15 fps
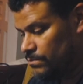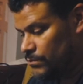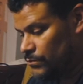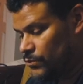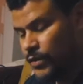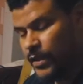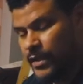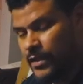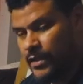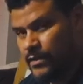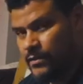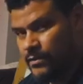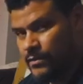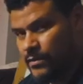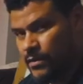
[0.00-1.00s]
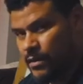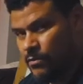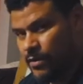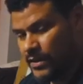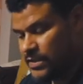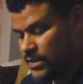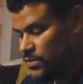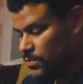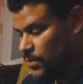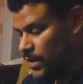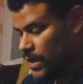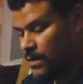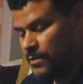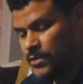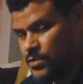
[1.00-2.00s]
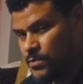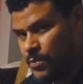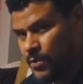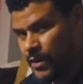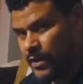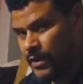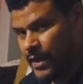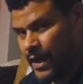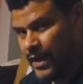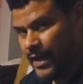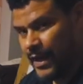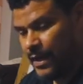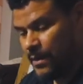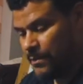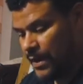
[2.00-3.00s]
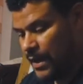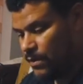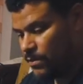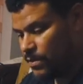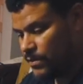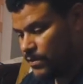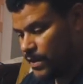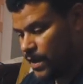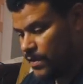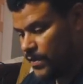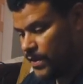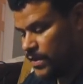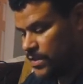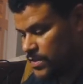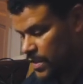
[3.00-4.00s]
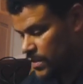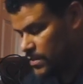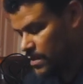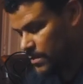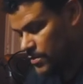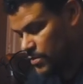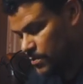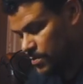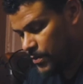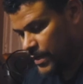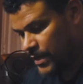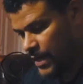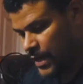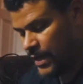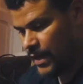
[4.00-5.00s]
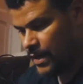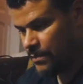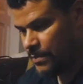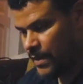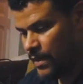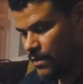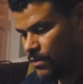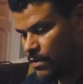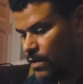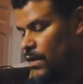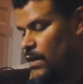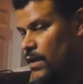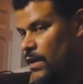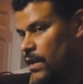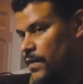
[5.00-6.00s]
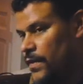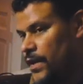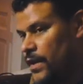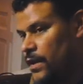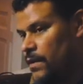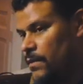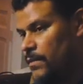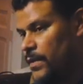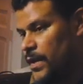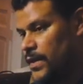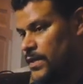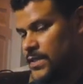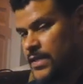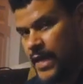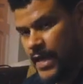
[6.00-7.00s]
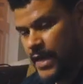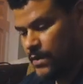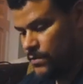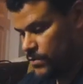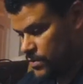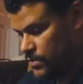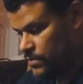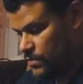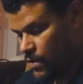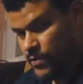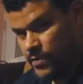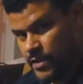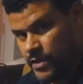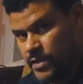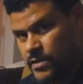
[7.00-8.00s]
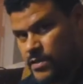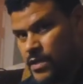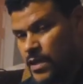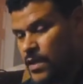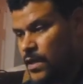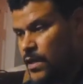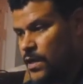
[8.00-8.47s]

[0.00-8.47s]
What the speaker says: really, and when I say 2.9, I mean 2.9 amp hour. That these cells come in 2.9 amp hour. They come in 10, which are these,